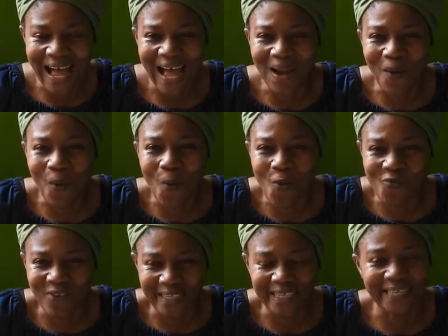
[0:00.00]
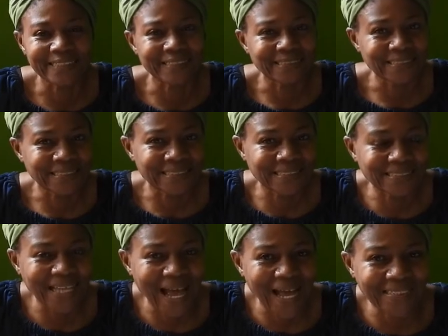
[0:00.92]
all over again.
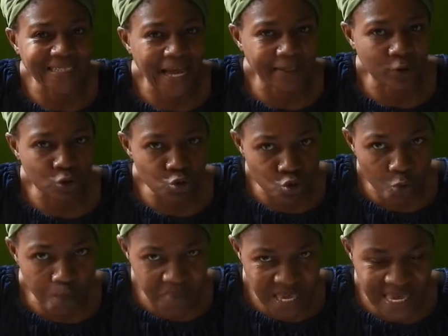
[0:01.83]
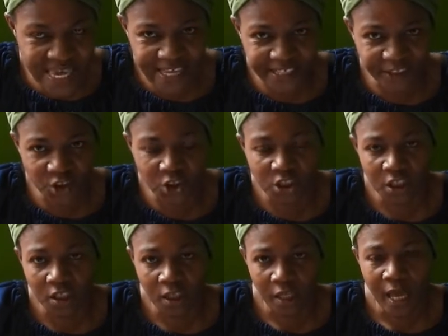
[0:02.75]
Start a new
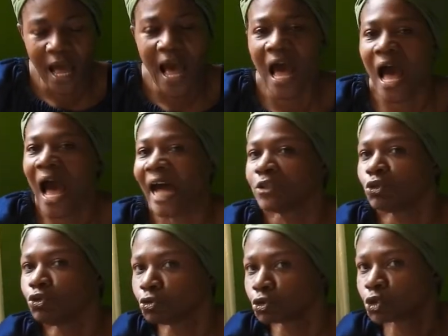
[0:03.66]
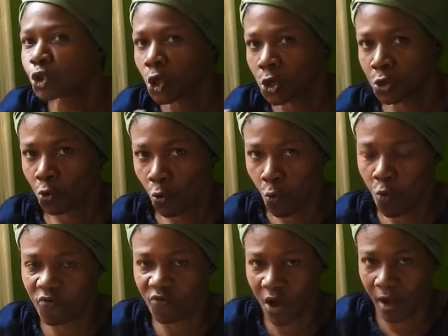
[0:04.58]
page, a new
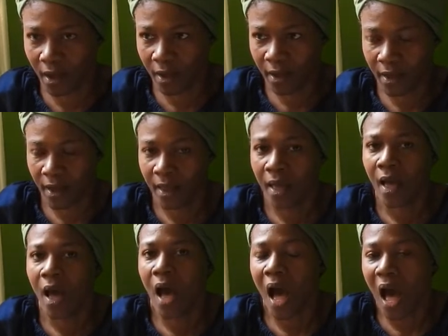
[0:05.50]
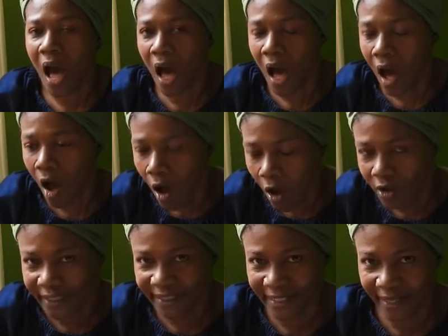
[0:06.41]
turnover,
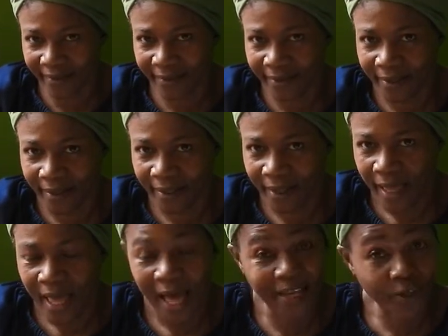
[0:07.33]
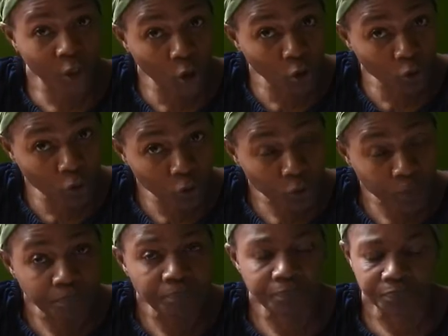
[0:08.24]
all again. I
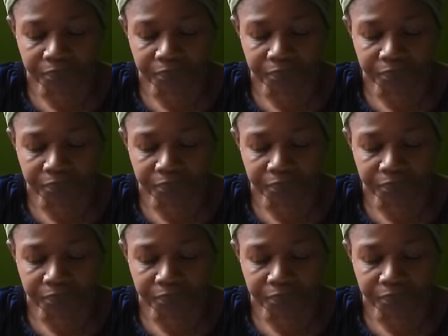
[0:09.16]
know